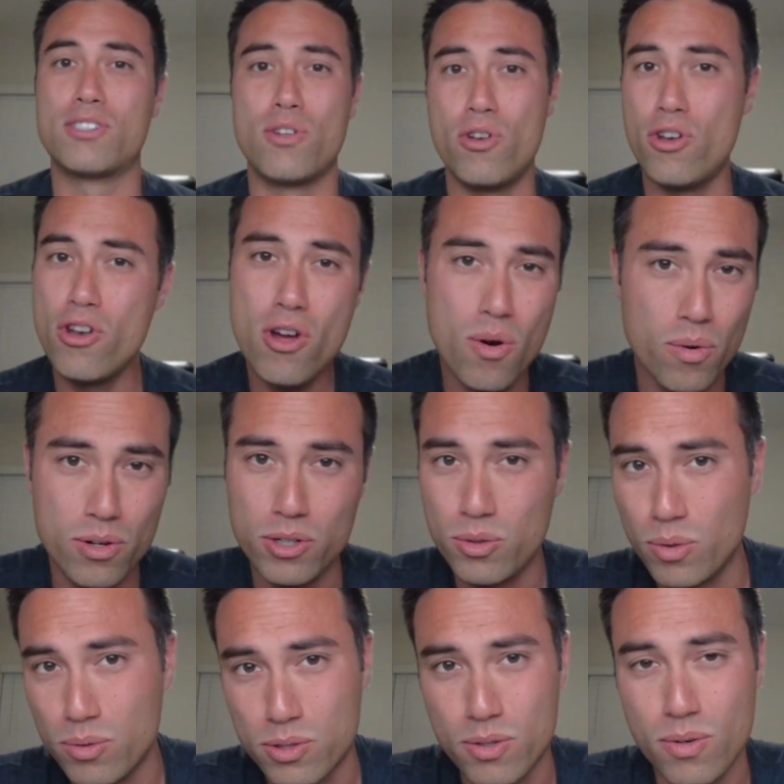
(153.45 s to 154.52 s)
So no one
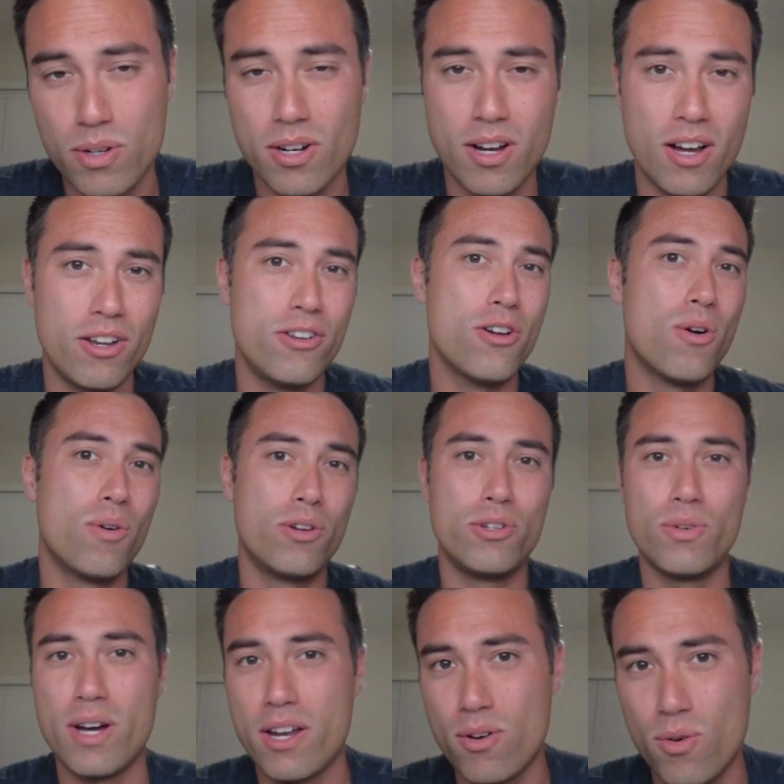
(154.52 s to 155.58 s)
knew what was going on. No one
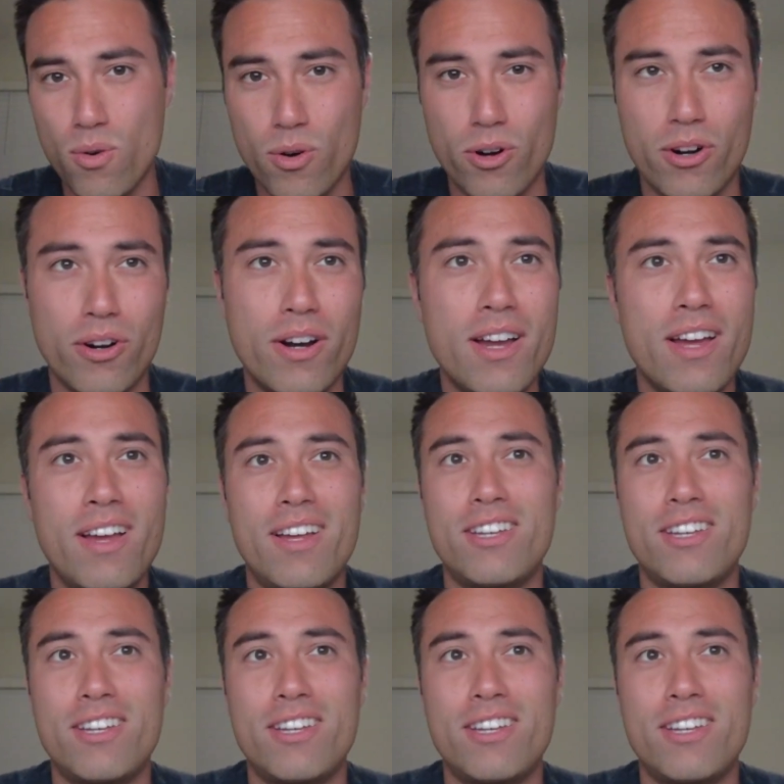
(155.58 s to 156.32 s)
knew how to order.